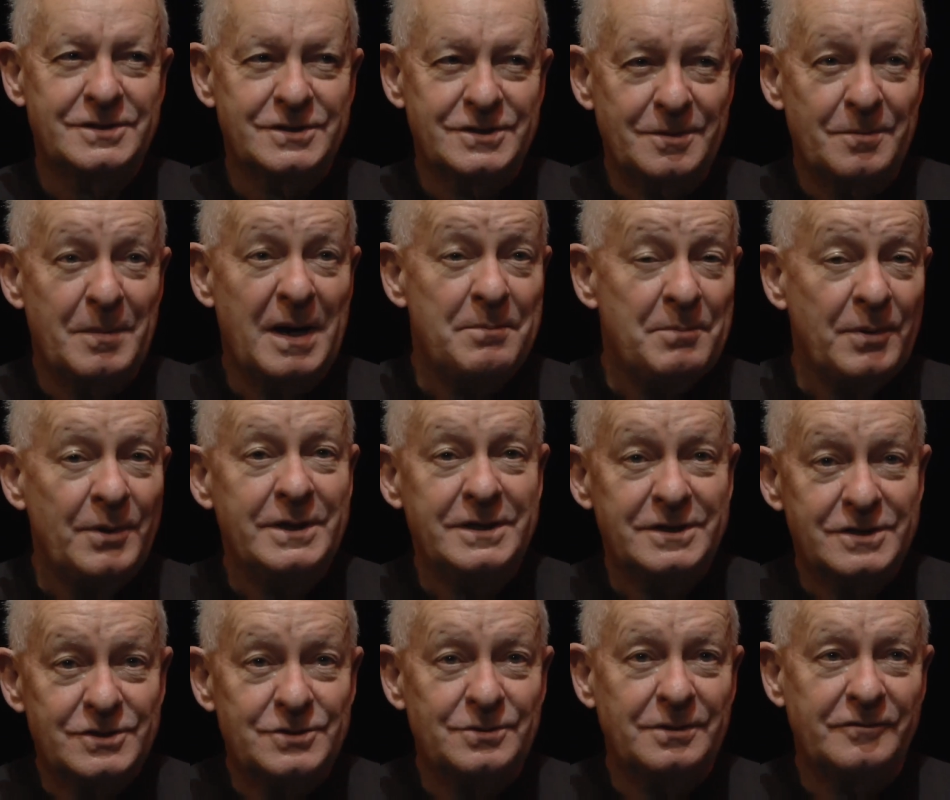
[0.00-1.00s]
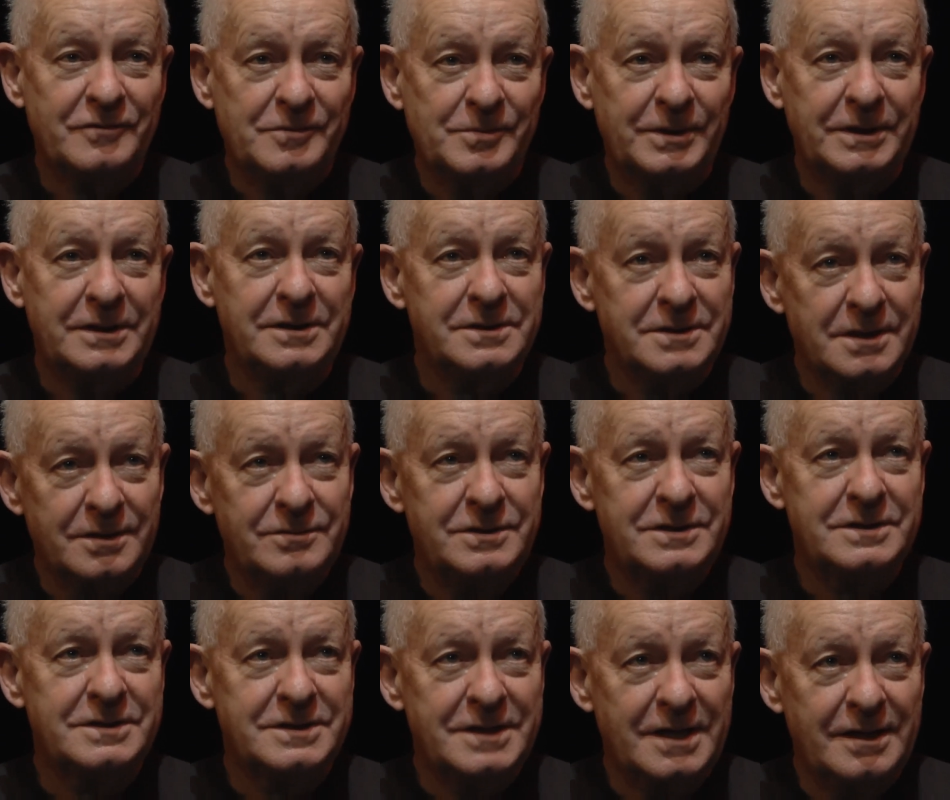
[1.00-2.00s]
So my point is to everybody, don't
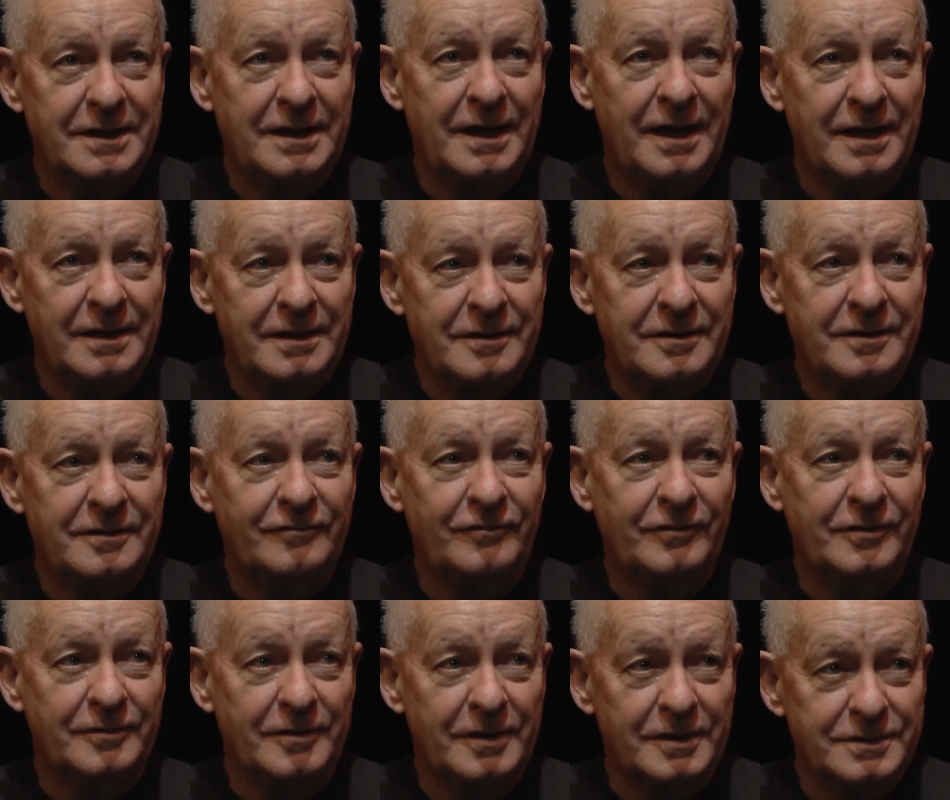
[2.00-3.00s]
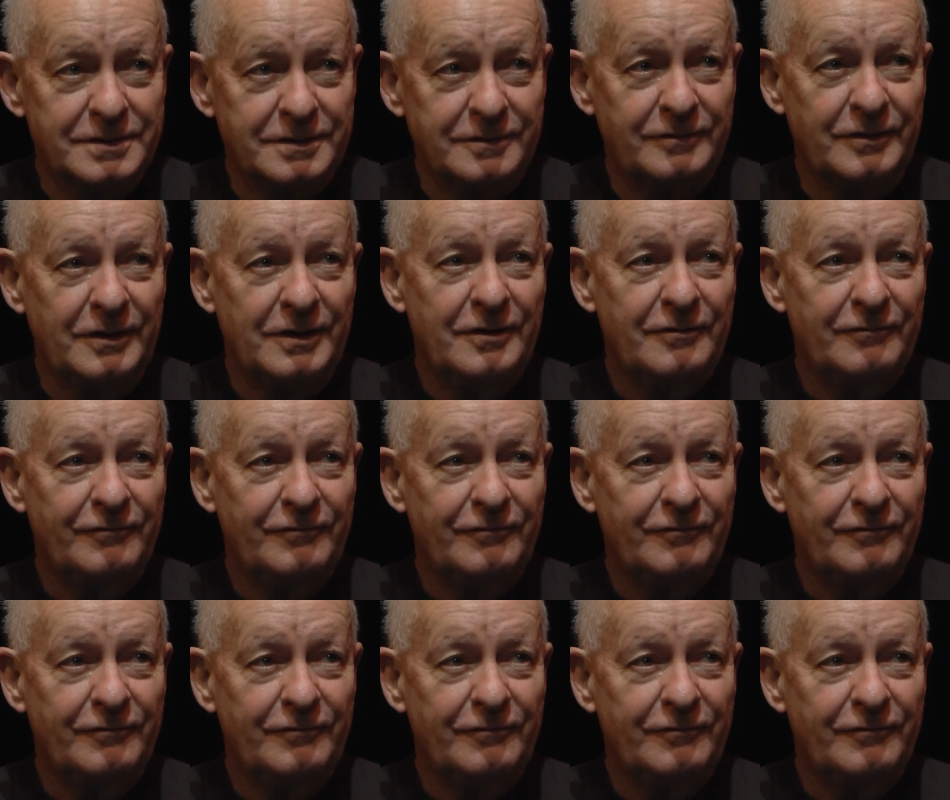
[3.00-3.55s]
take anything for granted.